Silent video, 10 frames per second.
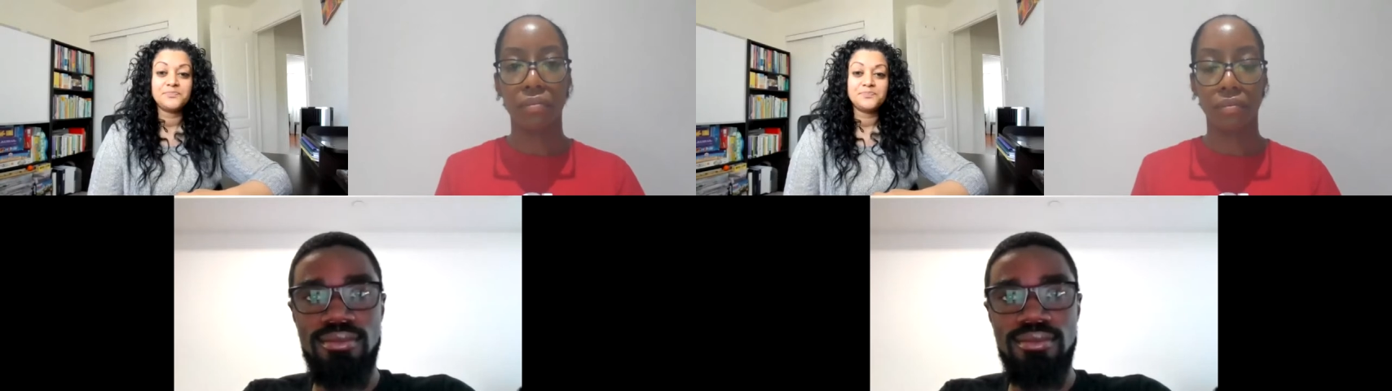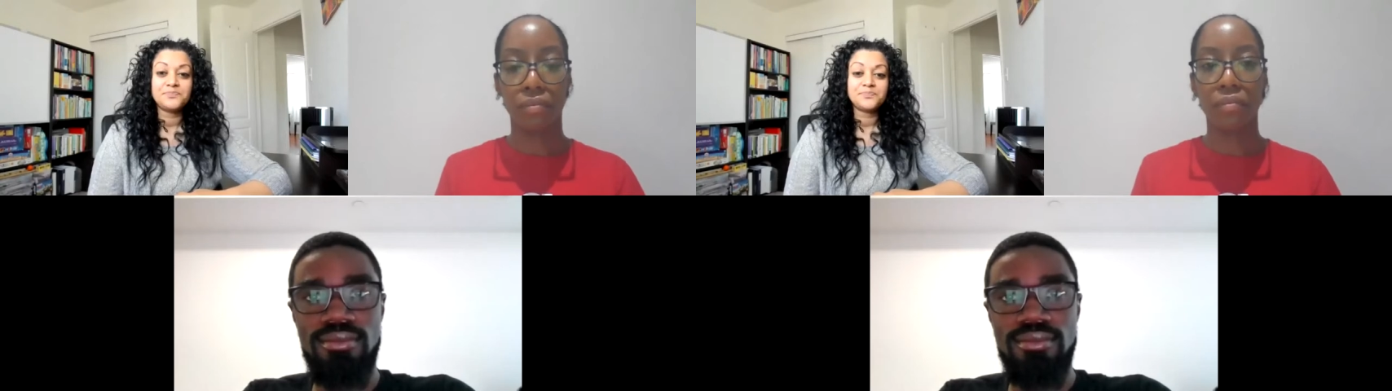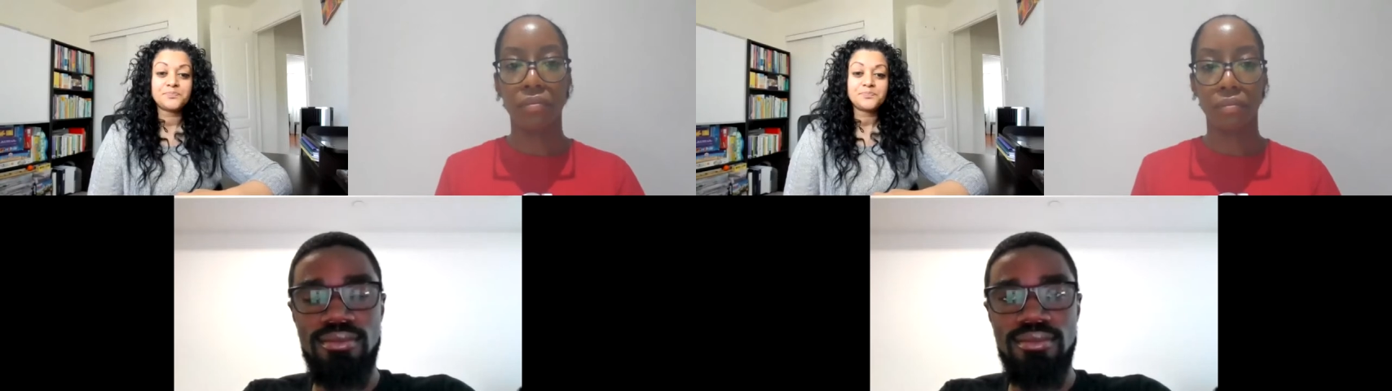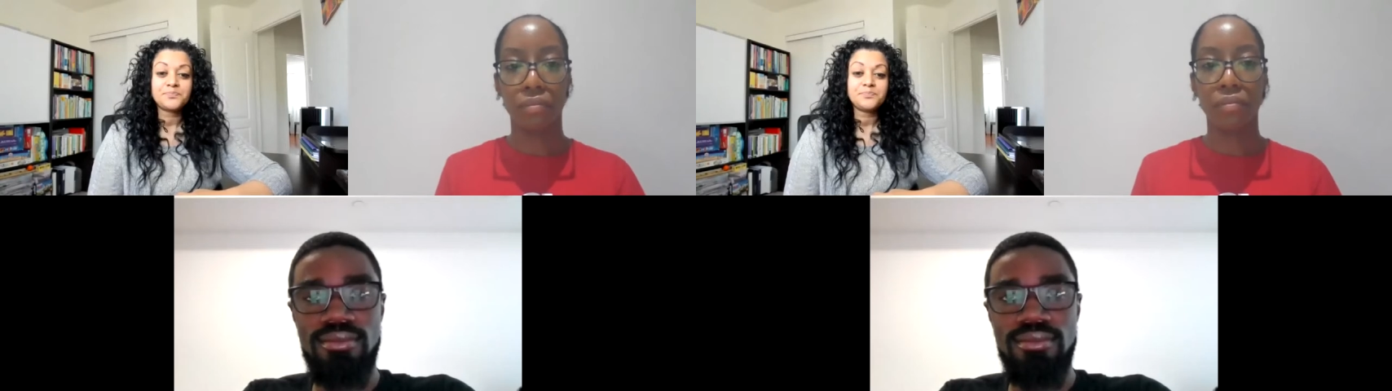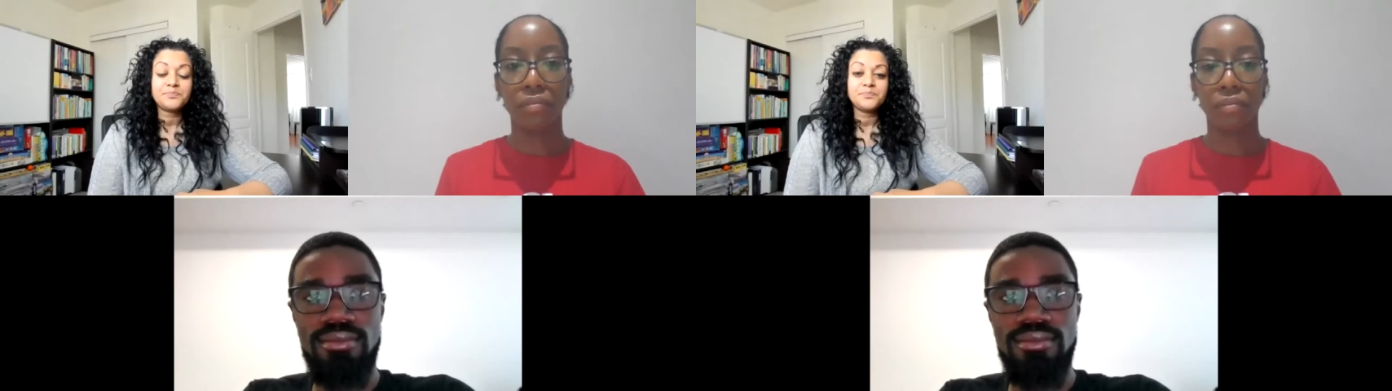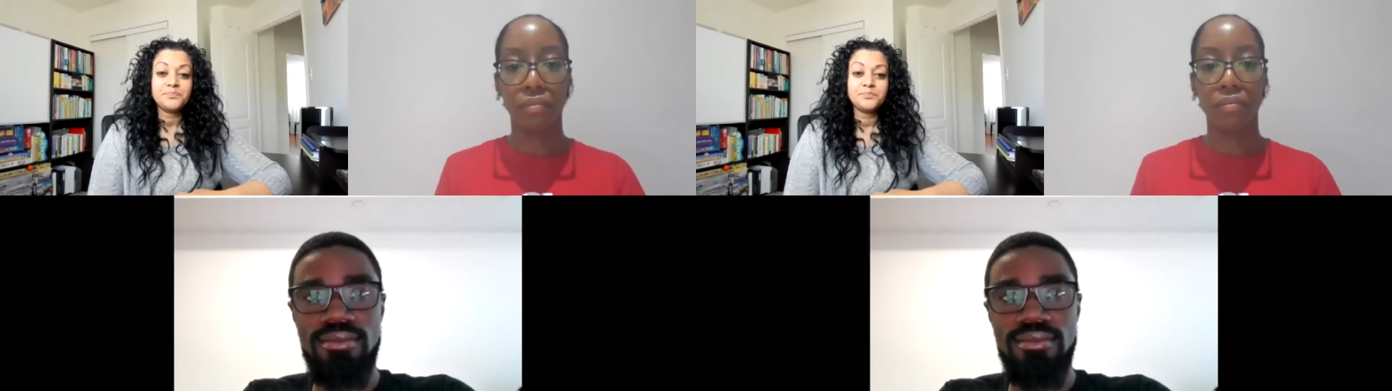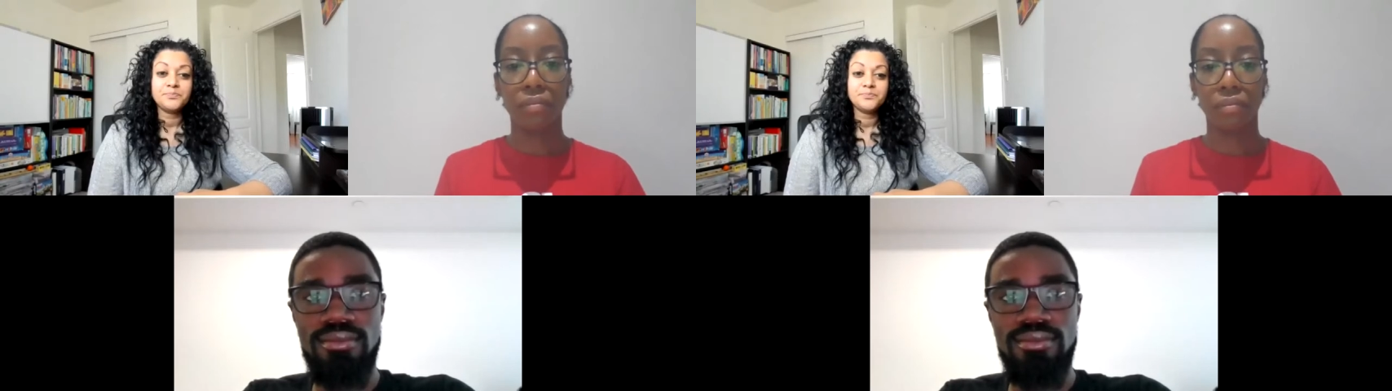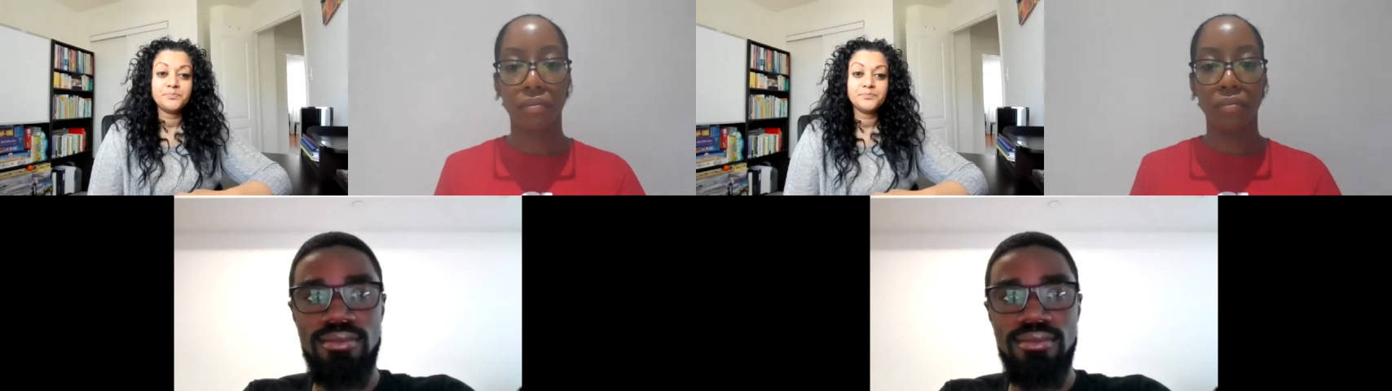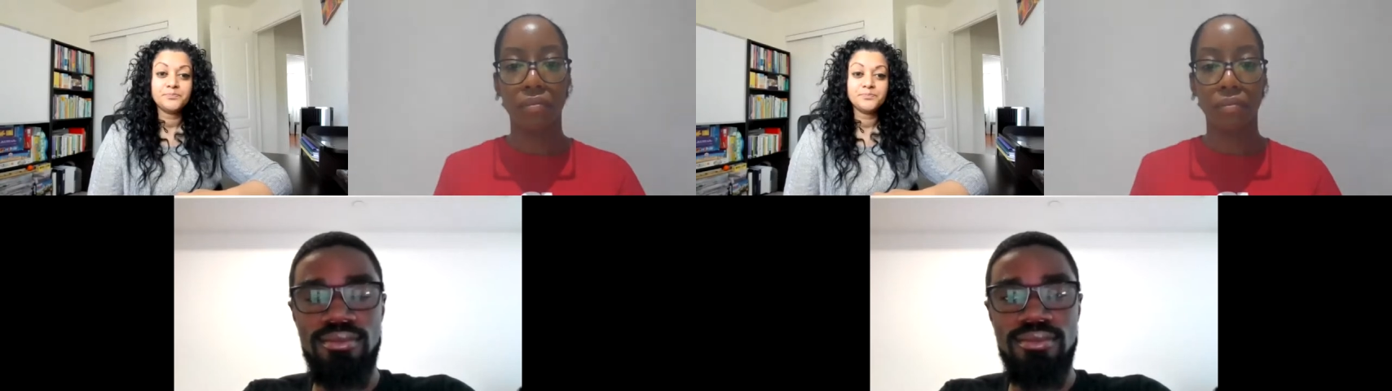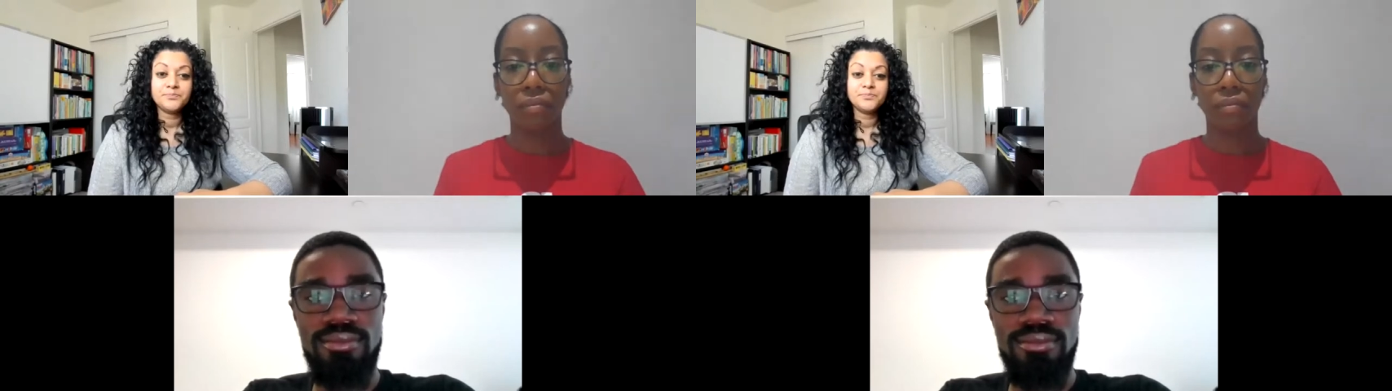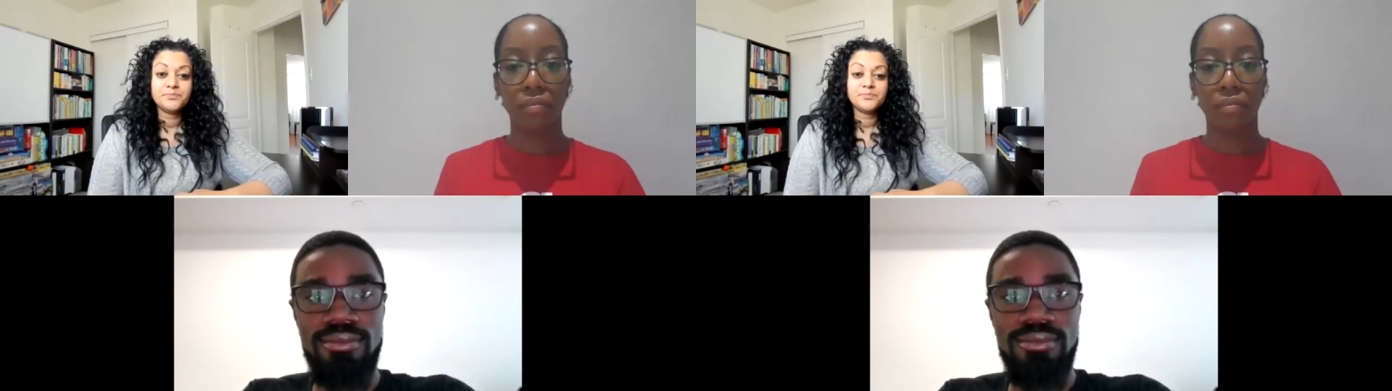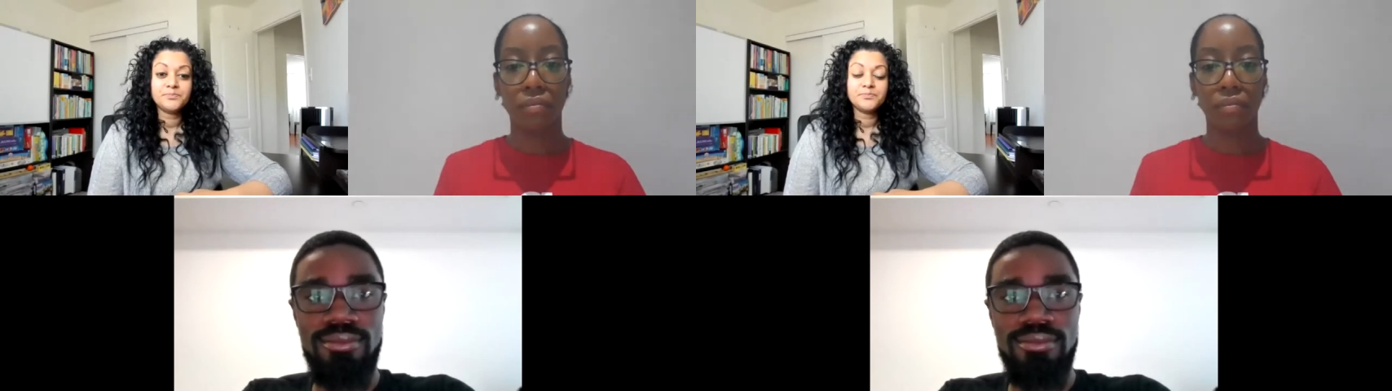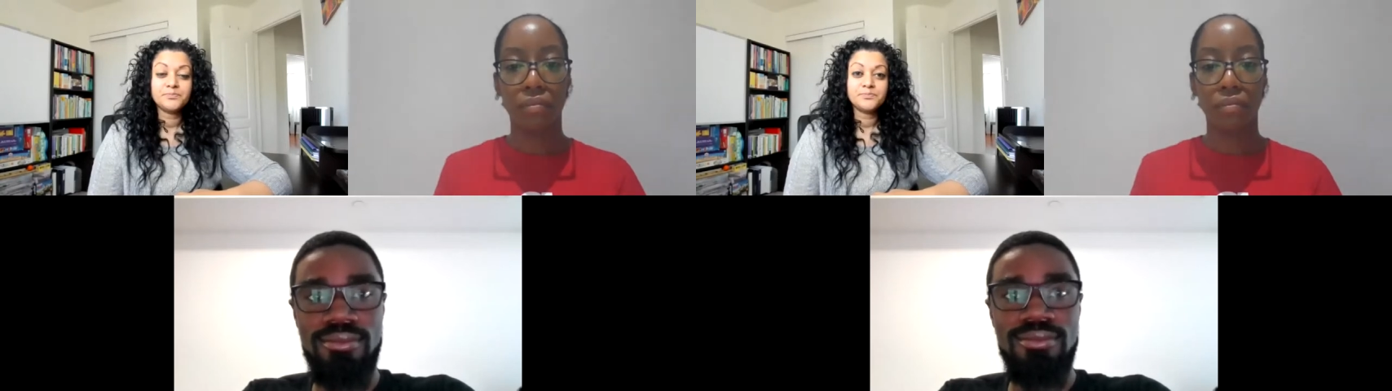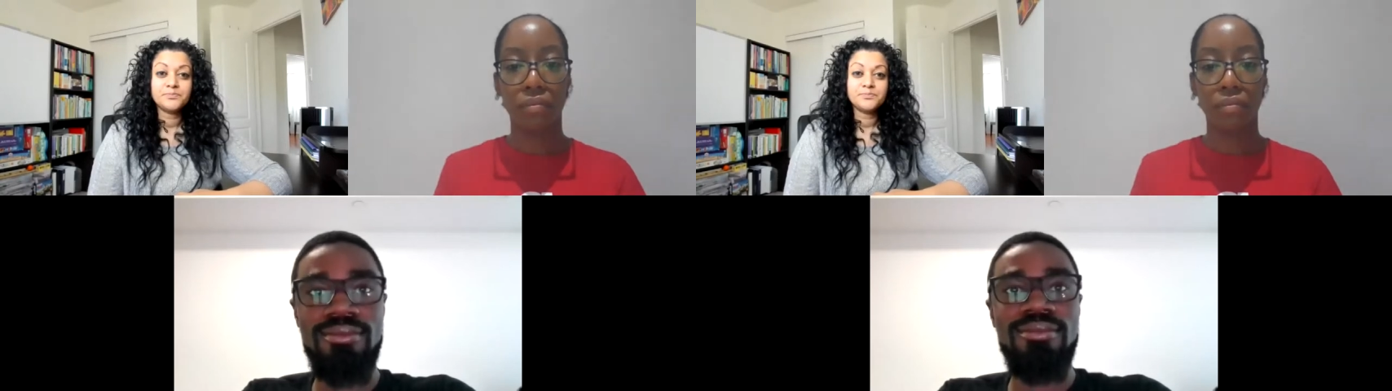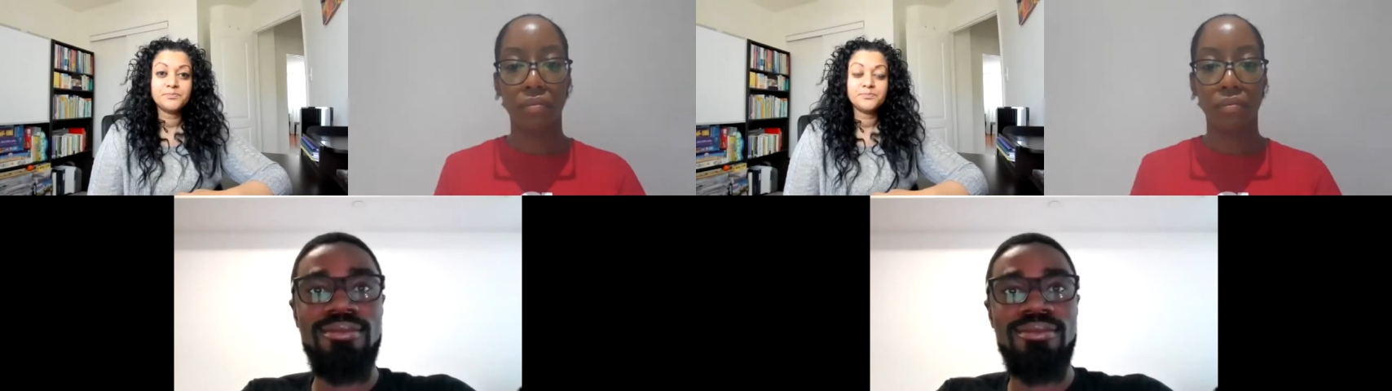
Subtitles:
(no one is talking)